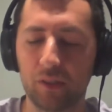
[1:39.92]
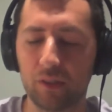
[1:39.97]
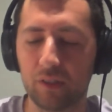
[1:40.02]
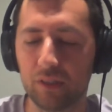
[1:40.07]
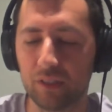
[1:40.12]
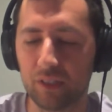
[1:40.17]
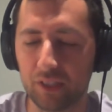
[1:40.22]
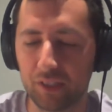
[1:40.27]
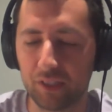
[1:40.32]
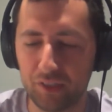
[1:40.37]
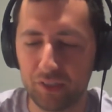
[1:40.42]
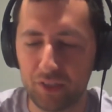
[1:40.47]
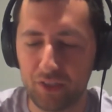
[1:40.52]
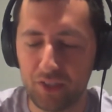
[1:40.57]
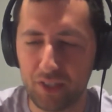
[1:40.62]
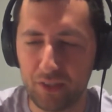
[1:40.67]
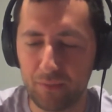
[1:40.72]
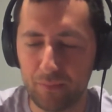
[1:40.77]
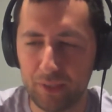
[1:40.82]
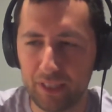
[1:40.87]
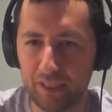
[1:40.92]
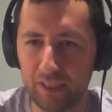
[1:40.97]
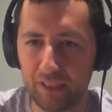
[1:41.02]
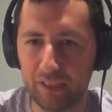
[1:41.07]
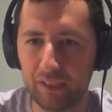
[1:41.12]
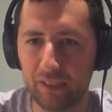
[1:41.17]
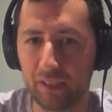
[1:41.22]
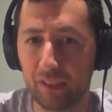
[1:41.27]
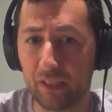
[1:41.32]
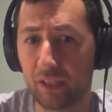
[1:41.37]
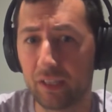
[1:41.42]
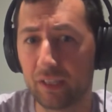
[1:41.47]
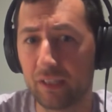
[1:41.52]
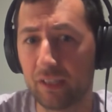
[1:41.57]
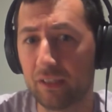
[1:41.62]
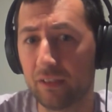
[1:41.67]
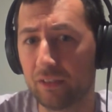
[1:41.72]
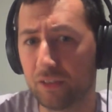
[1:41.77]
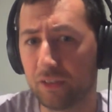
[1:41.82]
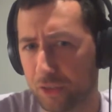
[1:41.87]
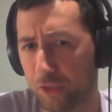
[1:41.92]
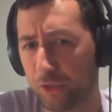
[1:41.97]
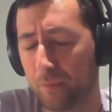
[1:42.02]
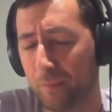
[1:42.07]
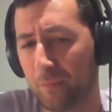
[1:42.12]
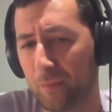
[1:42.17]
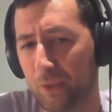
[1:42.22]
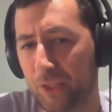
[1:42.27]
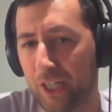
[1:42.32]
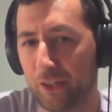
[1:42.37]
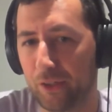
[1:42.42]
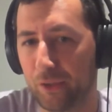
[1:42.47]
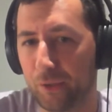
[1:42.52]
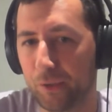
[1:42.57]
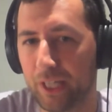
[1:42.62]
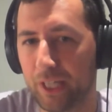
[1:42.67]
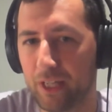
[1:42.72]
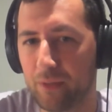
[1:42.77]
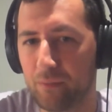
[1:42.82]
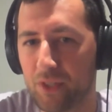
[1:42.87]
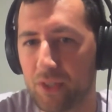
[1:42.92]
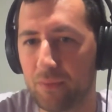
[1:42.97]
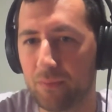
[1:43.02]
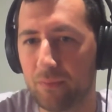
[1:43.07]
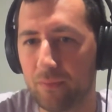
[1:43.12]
there used to be... do you remember Yahoo Games?